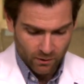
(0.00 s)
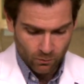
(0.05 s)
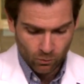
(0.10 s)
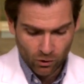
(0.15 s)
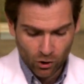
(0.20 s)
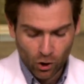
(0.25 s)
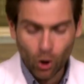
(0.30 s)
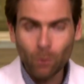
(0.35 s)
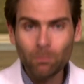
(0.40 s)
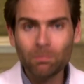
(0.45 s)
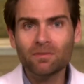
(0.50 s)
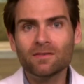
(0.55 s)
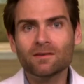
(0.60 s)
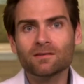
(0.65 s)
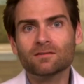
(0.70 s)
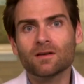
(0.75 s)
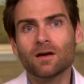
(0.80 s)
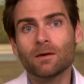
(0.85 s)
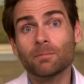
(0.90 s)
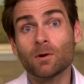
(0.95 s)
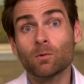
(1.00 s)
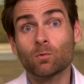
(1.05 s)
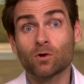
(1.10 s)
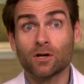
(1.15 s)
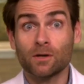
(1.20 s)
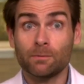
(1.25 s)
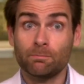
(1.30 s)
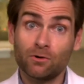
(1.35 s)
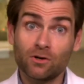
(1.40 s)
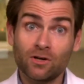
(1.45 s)
we're open this up and we're
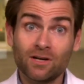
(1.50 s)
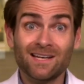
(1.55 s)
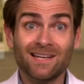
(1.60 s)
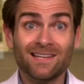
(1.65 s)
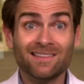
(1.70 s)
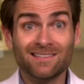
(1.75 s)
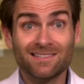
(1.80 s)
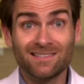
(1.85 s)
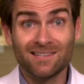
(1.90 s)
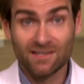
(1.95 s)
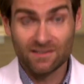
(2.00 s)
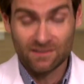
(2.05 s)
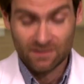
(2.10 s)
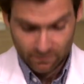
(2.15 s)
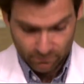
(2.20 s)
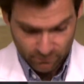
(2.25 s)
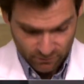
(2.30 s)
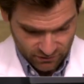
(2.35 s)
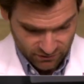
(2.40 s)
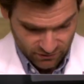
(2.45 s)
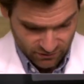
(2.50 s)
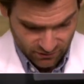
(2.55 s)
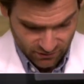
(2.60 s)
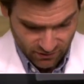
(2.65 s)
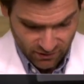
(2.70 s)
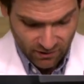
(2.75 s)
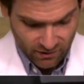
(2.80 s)
gonna put it in the testing machine.